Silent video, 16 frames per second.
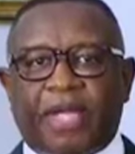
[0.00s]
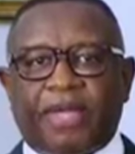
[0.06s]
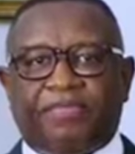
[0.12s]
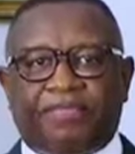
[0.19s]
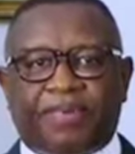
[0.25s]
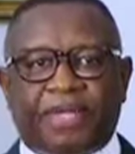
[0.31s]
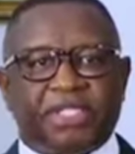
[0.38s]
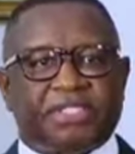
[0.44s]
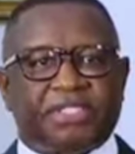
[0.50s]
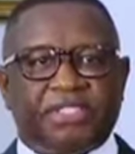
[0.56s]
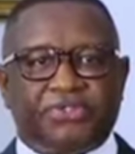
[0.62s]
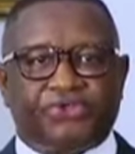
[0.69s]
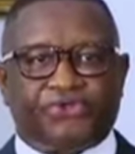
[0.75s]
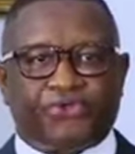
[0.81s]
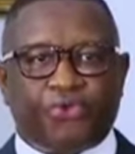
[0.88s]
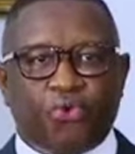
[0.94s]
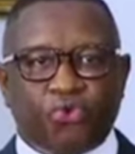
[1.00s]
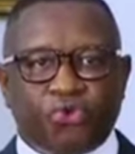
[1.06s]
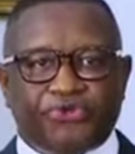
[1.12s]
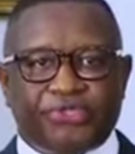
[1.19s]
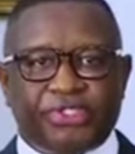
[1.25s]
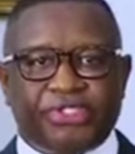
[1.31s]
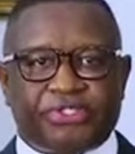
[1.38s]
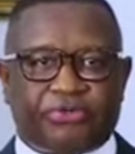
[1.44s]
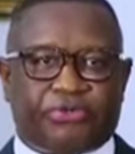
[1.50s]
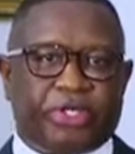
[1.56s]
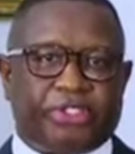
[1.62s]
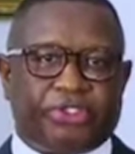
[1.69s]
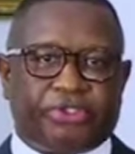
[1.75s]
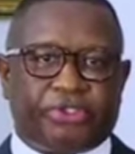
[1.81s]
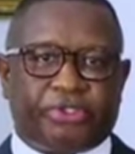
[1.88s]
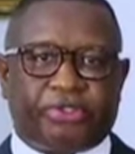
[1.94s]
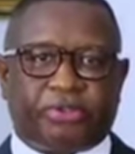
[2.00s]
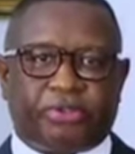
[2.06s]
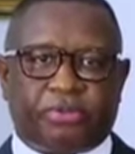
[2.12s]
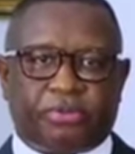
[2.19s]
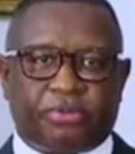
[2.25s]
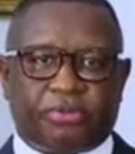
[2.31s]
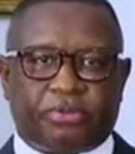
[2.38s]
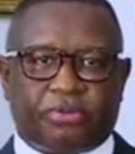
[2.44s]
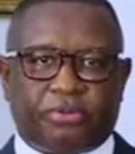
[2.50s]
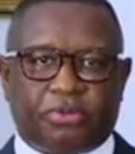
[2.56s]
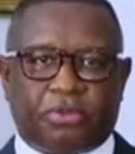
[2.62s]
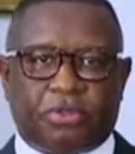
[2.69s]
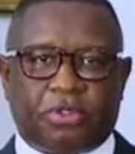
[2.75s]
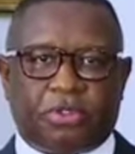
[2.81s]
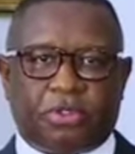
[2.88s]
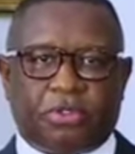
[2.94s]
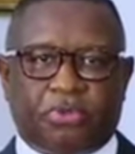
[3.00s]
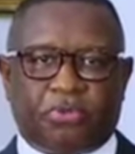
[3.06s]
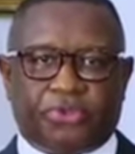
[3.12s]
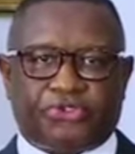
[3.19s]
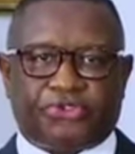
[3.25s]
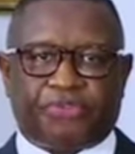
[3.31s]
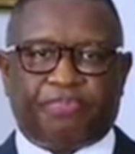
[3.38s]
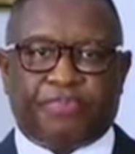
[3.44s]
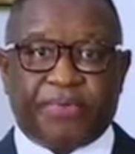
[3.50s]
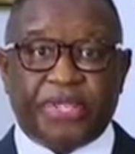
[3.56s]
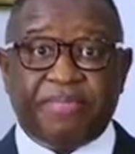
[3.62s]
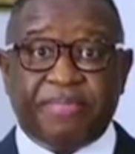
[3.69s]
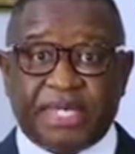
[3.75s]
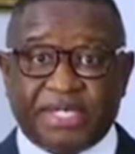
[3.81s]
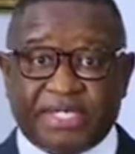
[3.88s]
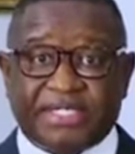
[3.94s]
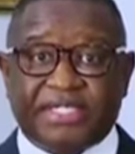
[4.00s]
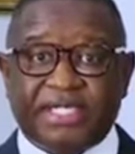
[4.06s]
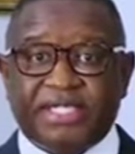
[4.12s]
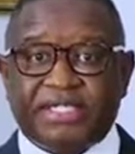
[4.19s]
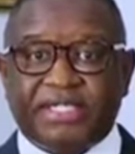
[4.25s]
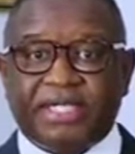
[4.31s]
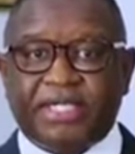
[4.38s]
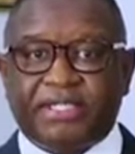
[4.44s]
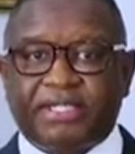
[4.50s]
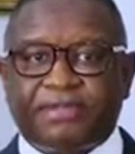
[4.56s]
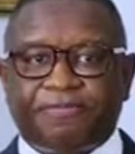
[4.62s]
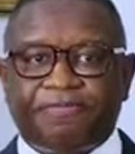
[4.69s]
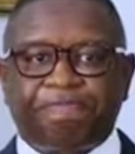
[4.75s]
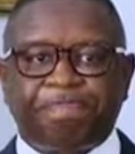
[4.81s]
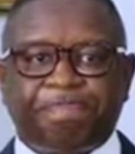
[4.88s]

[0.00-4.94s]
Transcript: by persons whose insurrection was premeditated,